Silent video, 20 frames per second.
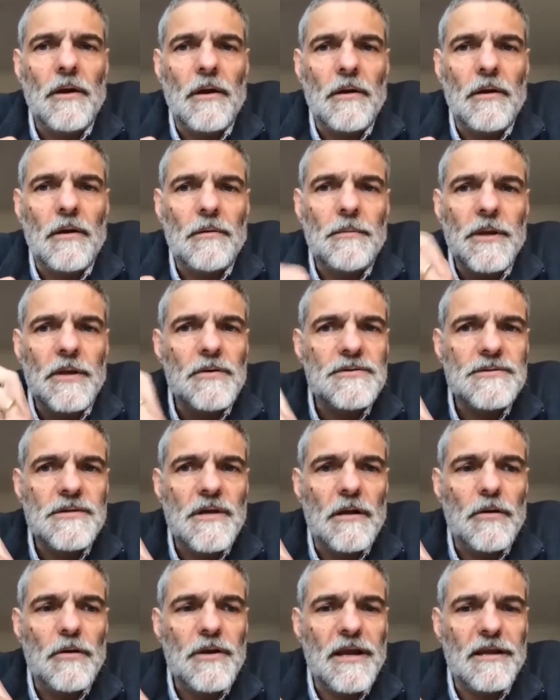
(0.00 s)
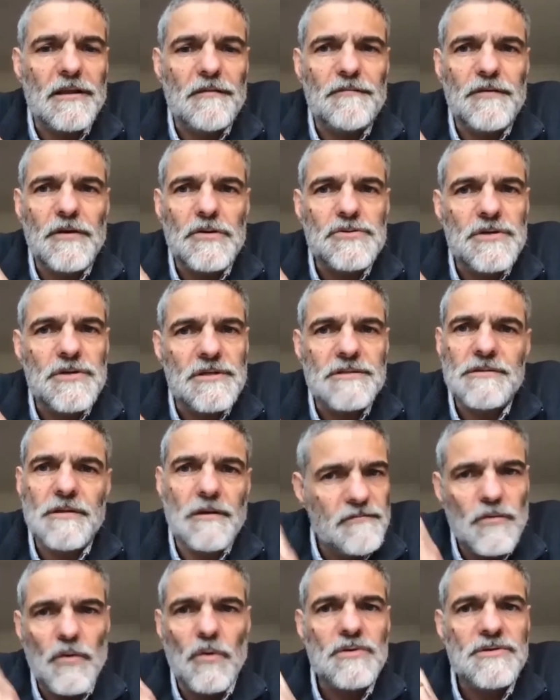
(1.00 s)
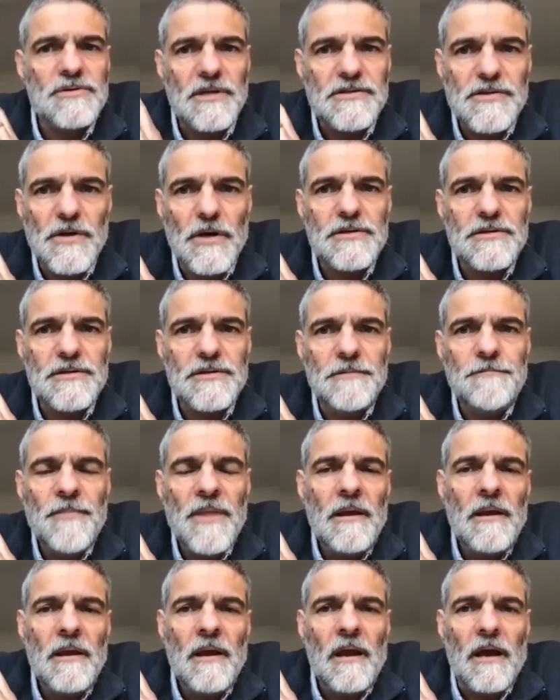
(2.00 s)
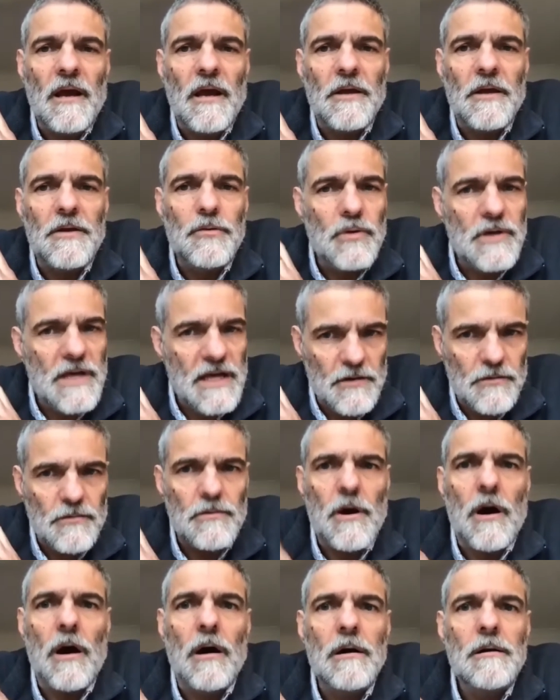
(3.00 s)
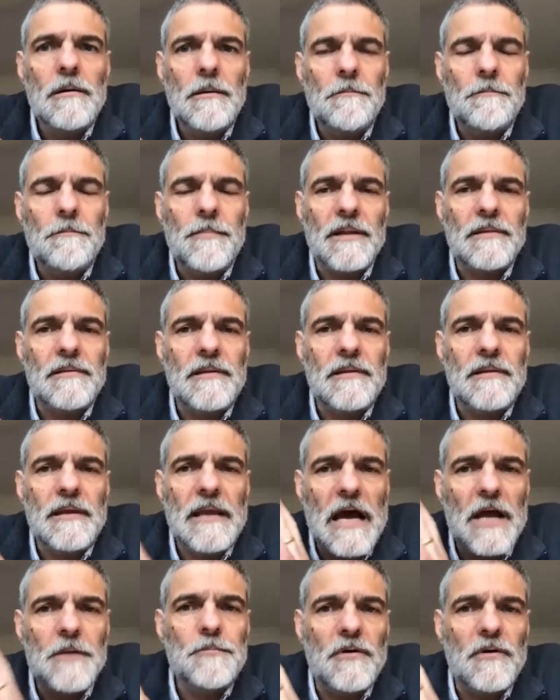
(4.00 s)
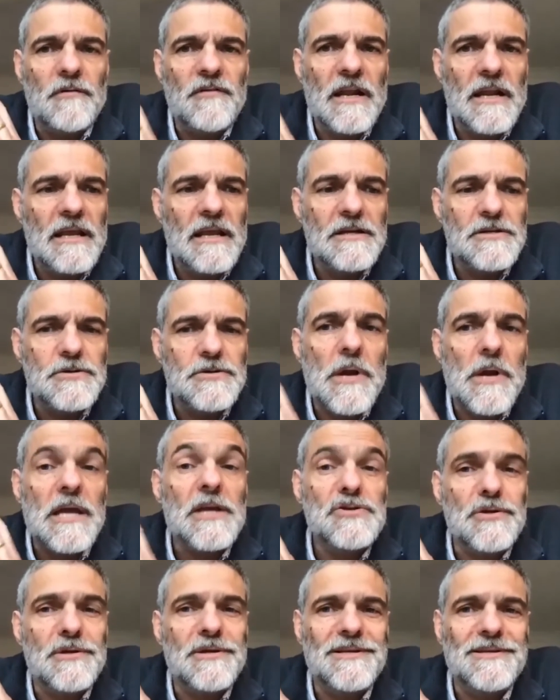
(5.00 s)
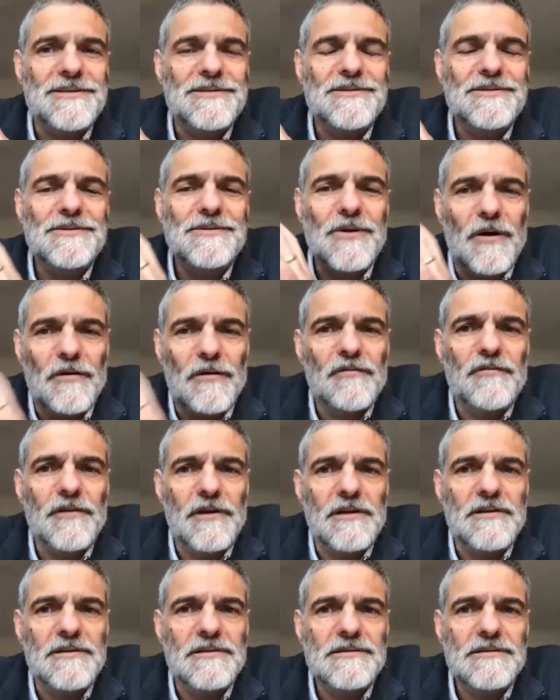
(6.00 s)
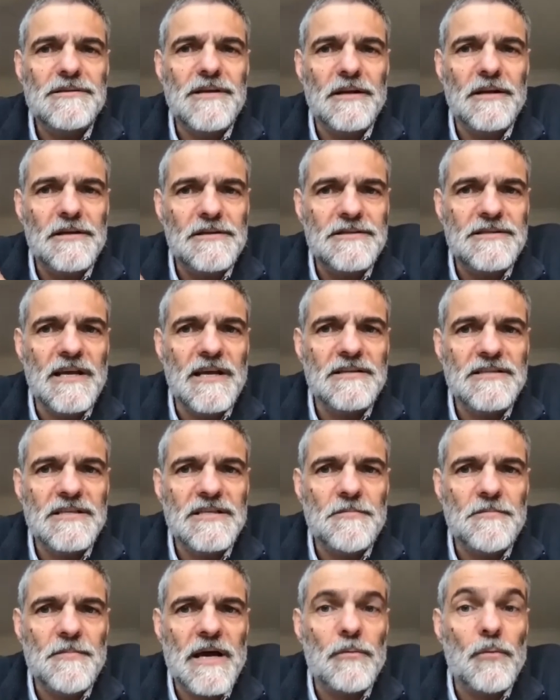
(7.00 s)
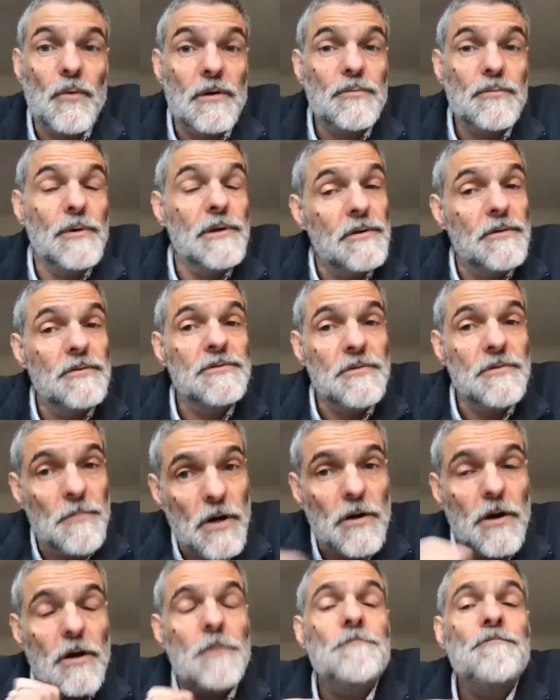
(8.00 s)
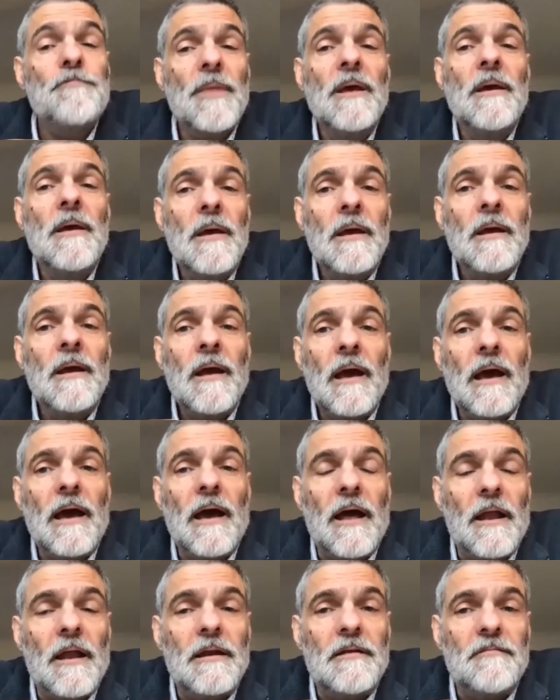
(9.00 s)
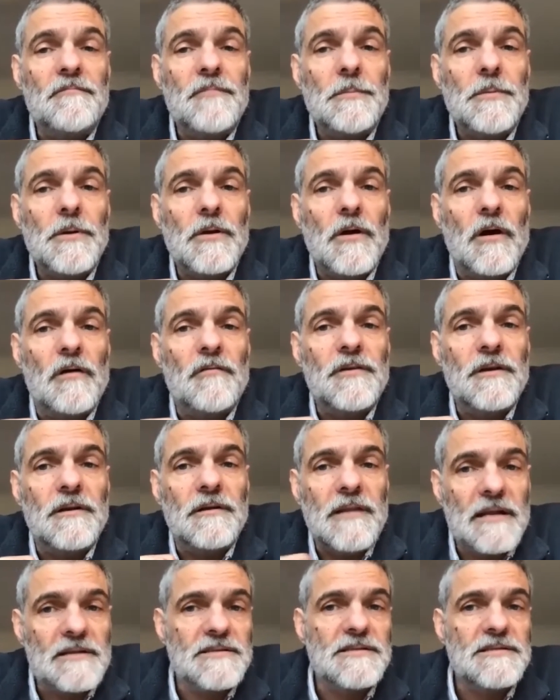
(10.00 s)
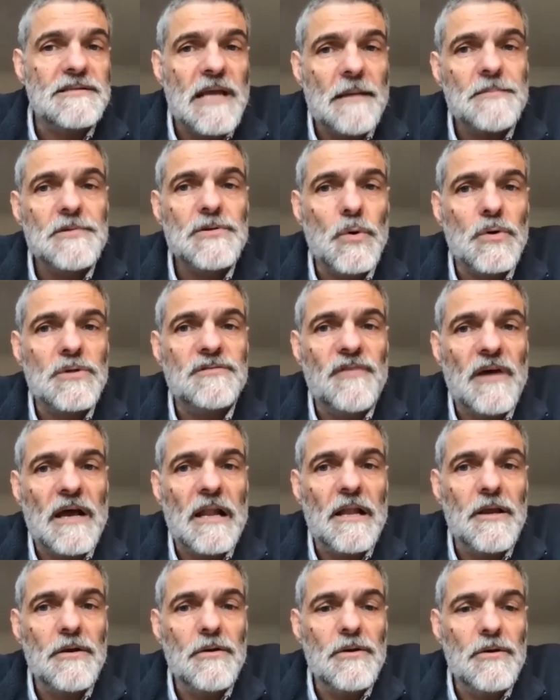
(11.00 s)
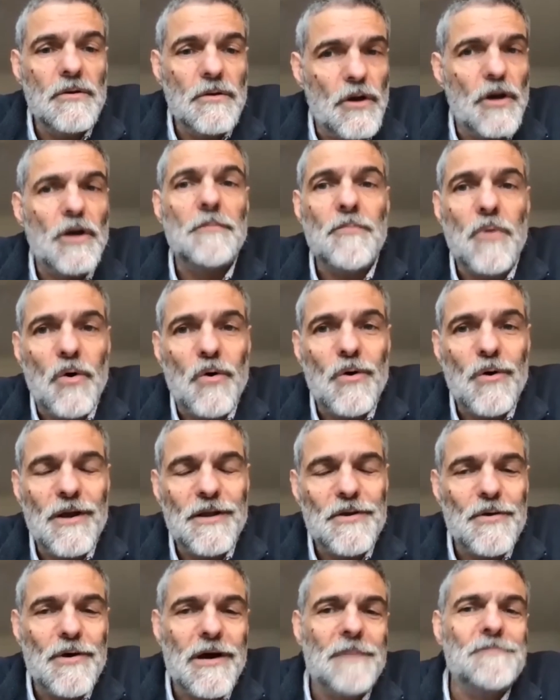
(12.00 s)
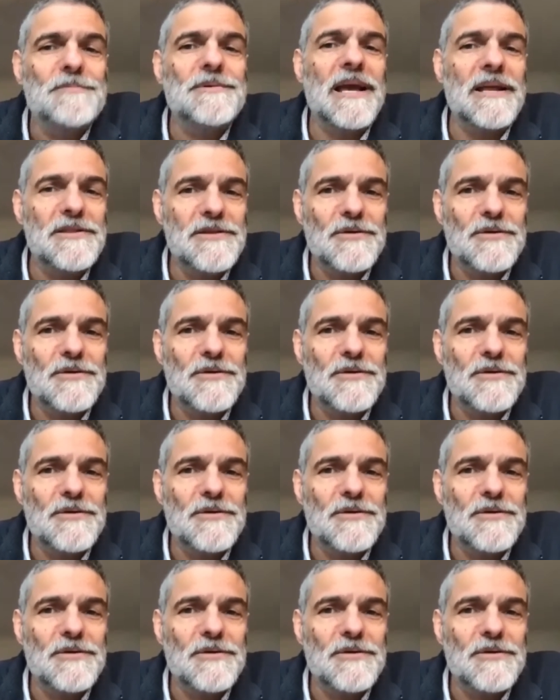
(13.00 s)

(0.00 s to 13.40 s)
Because looking at the future is, of course, uncertain. You'll get it wrong, but the output of any iteration is confidence and consensus about what we do tomorrow. And if people are confident that's a step towards value, you learn more and you update the